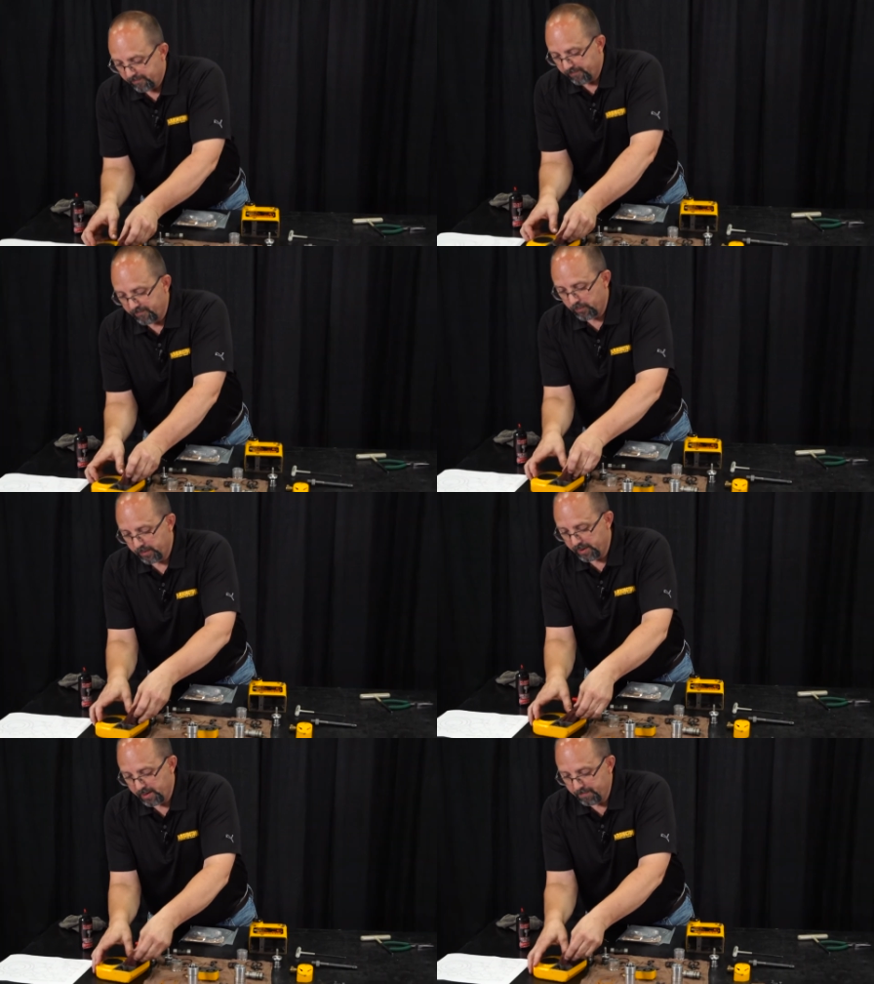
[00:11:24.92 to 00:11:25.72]
Fold
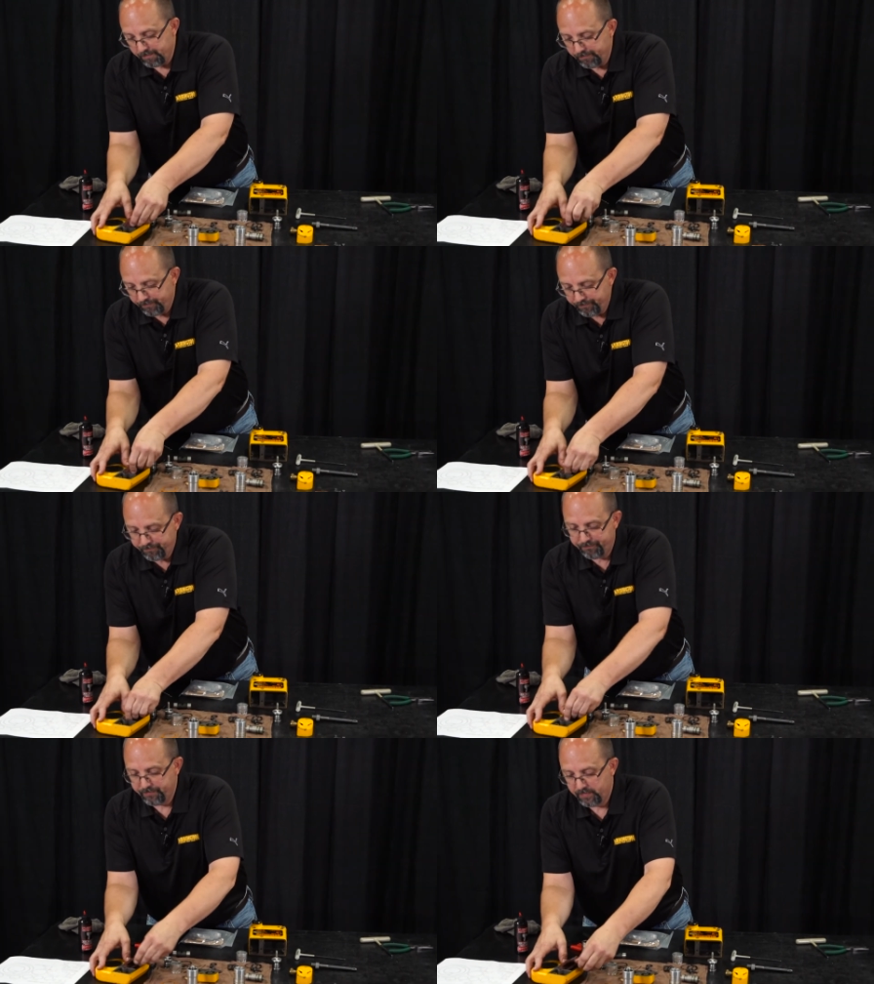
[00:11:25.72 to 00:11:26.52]
it up,
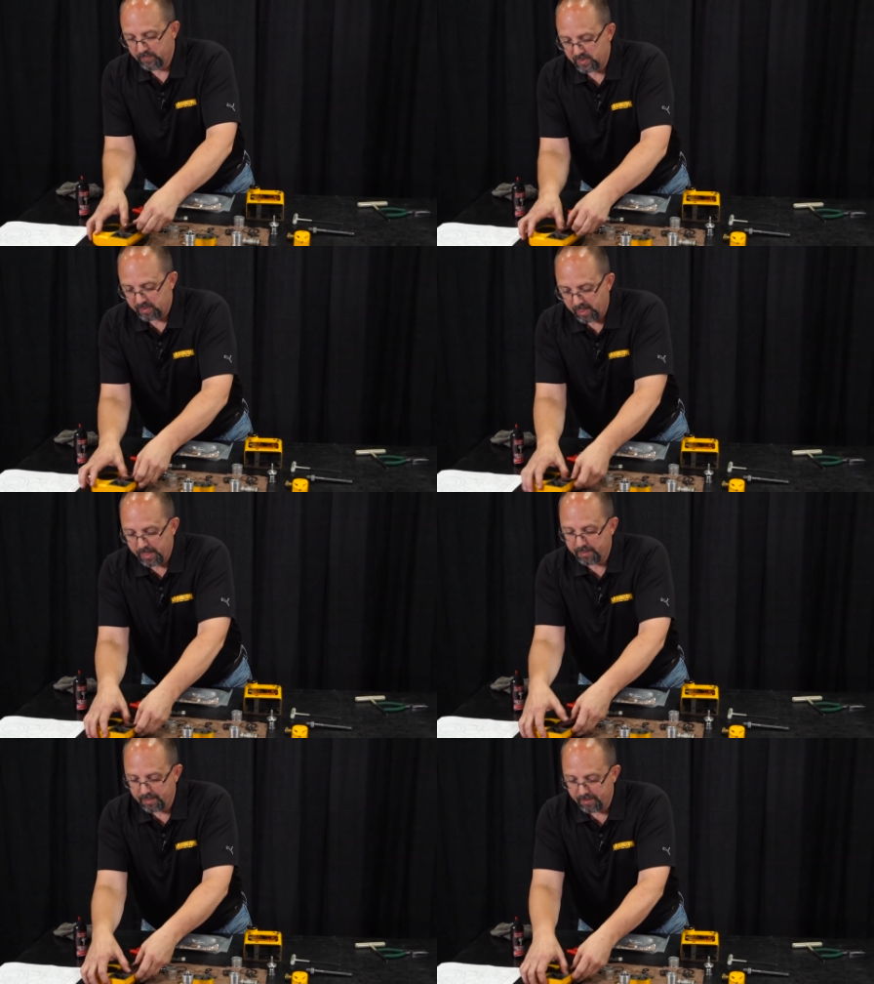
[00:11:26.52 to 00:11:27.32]
slide
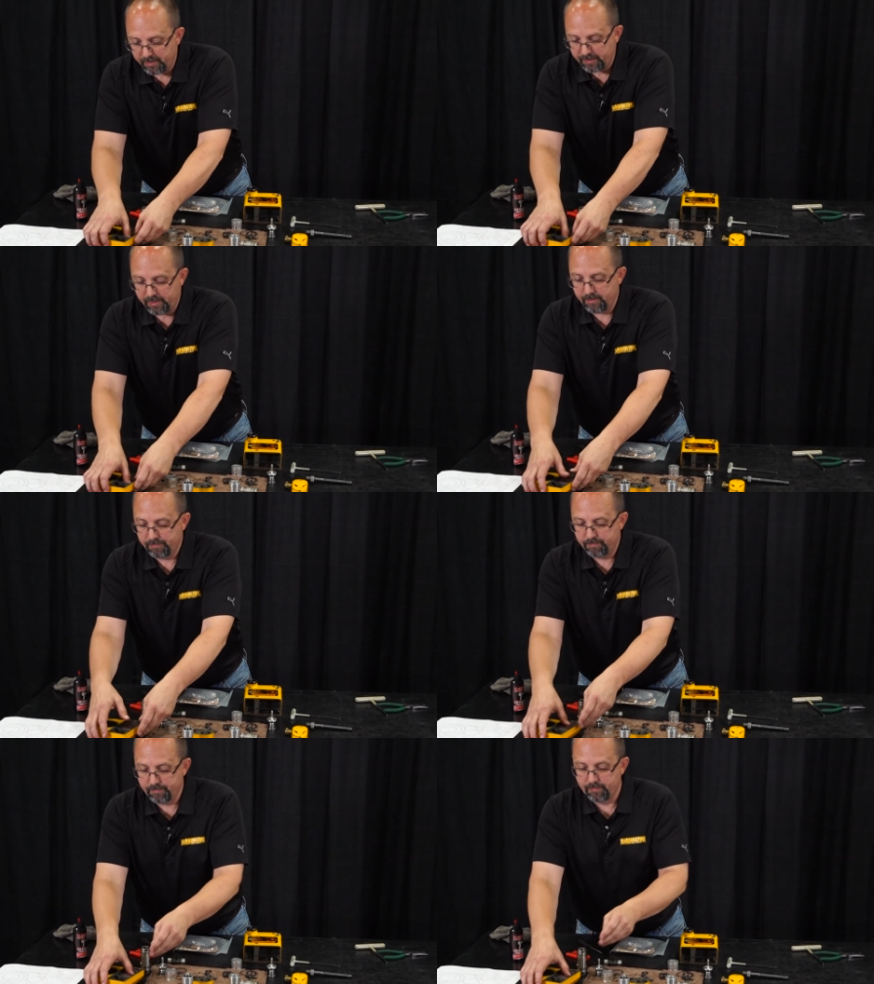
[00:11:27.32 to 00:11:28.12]
it down in there,
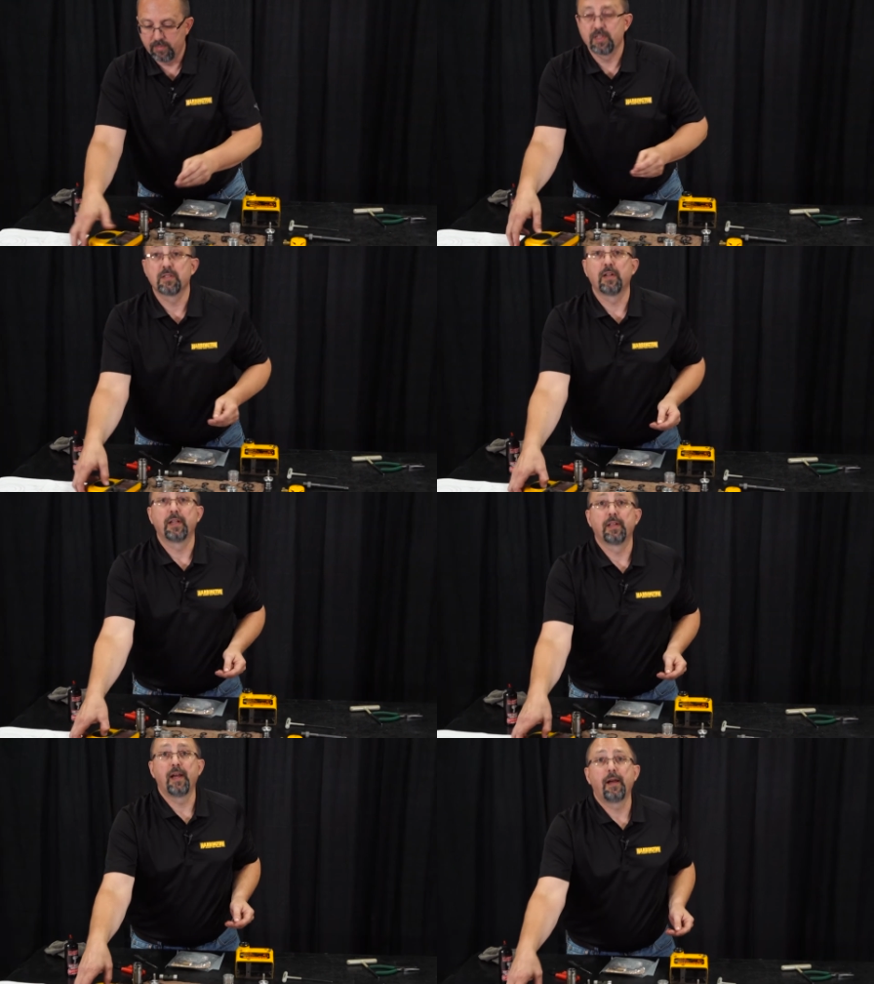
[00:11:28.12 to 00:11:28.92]
just
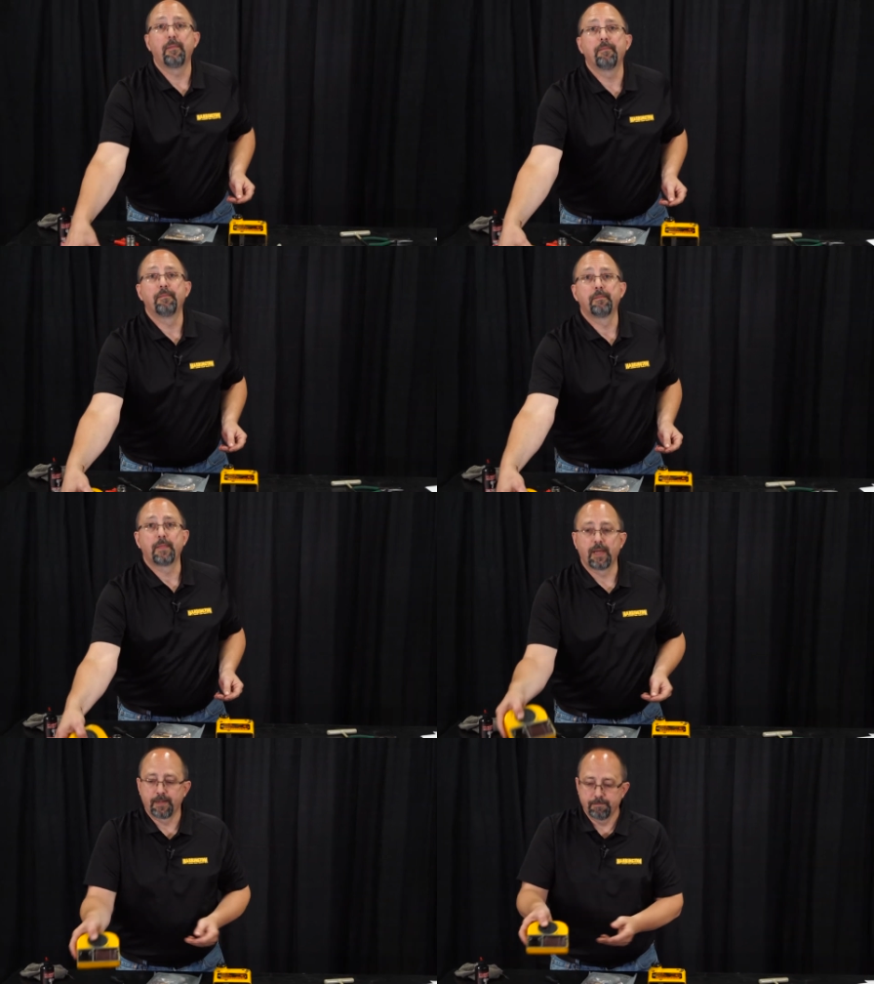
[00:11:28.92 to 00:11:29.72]
like that,
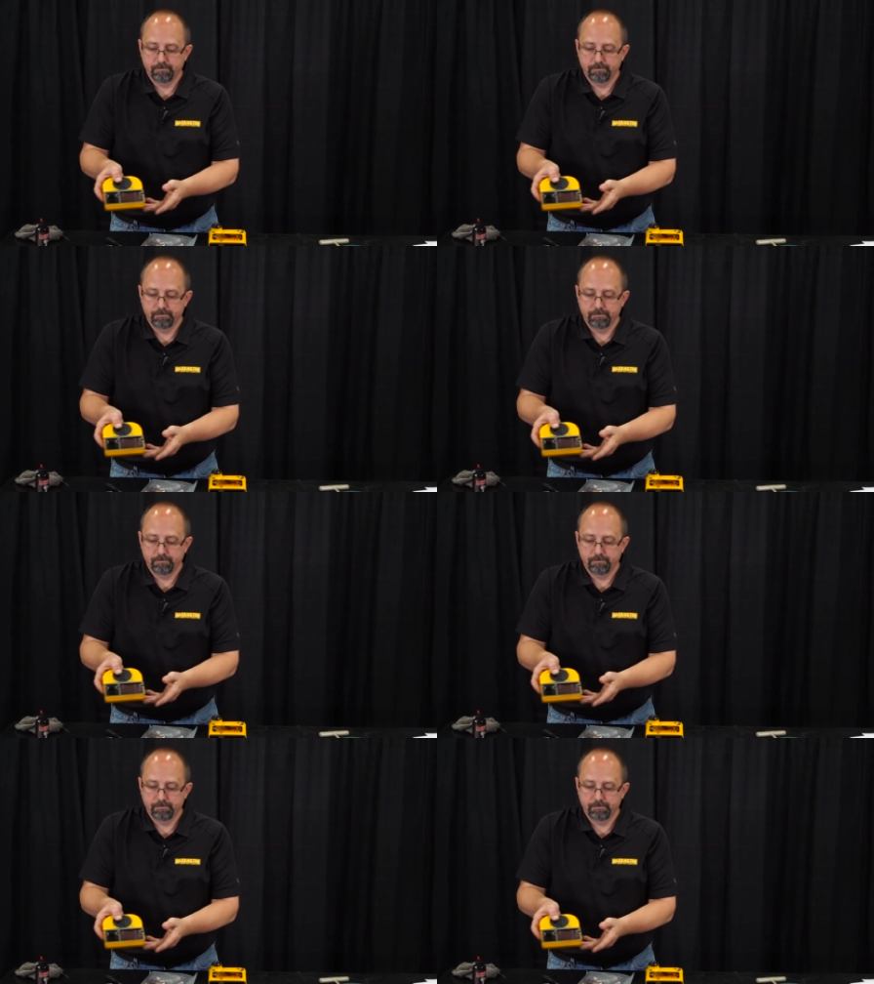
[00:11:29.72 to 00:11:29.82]
okay?